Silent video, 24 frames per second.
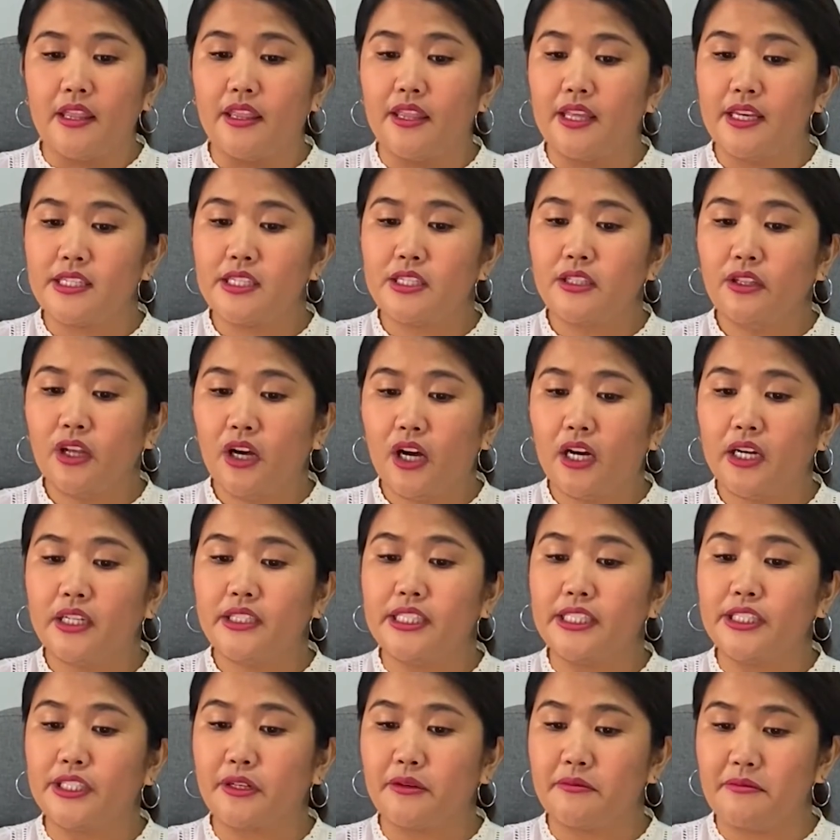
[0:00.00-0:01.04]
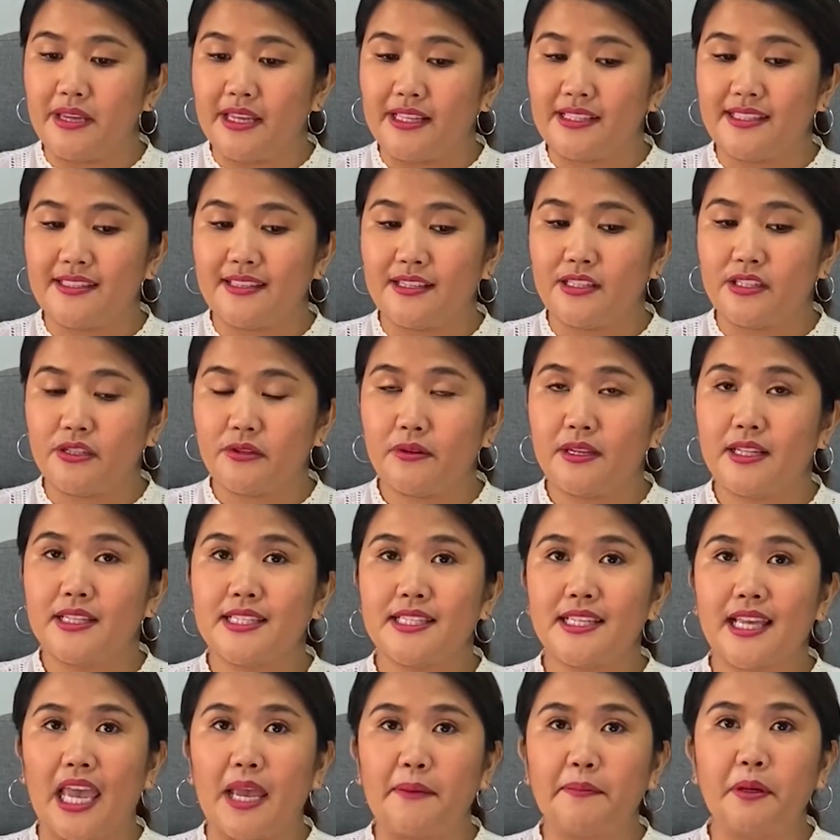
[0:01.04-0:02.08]
This law determines the
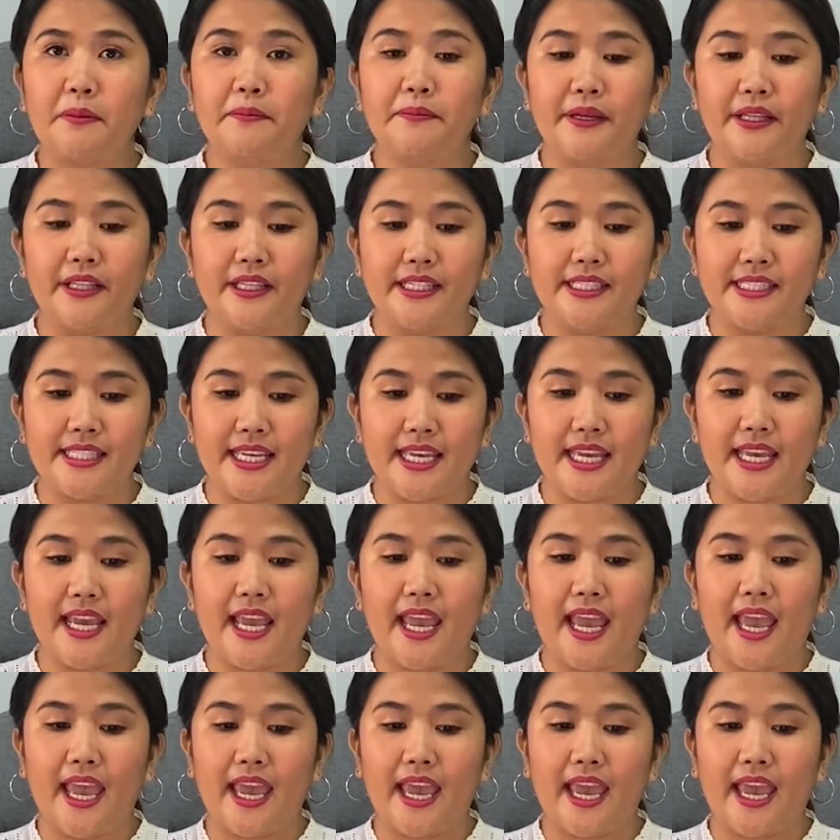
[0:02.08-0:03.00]
student's capability